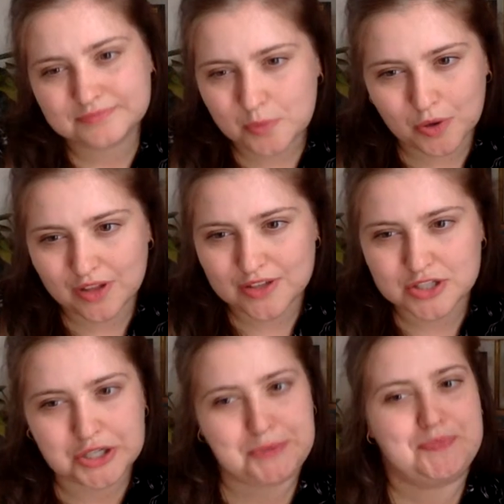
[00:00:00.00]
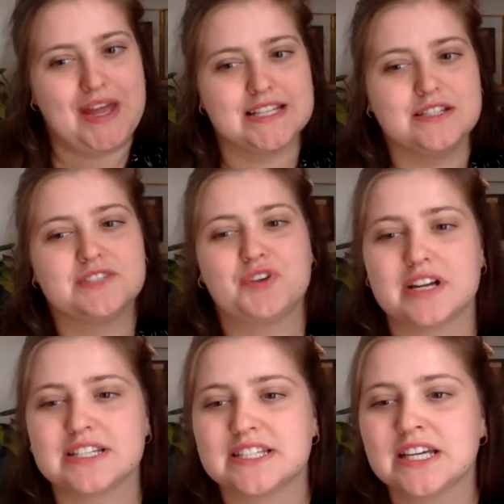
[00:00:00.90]
one of the two, has used
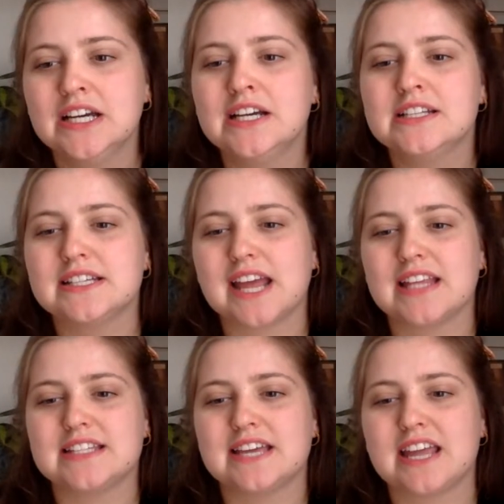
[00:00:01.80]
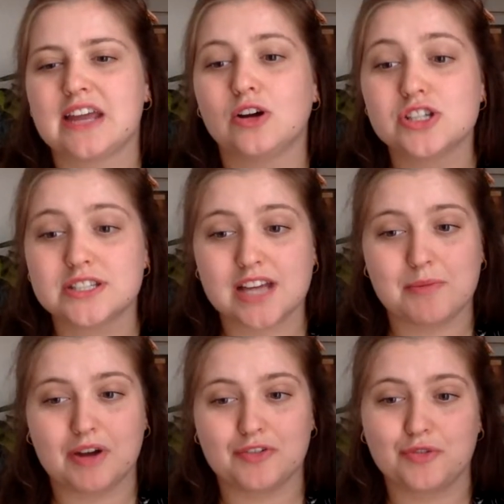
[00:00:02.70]
Forest today to take conscious time
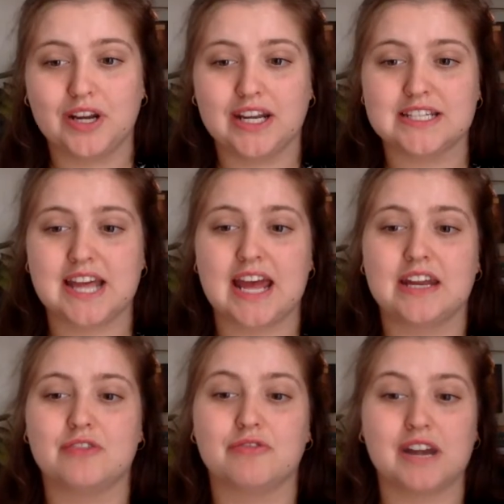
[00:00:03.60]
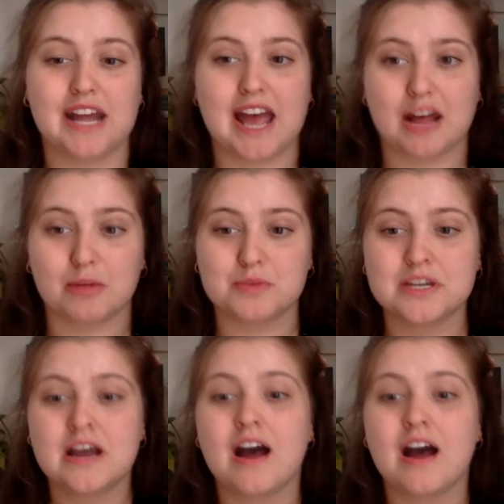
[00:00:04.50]
out for reading today, and it really helped.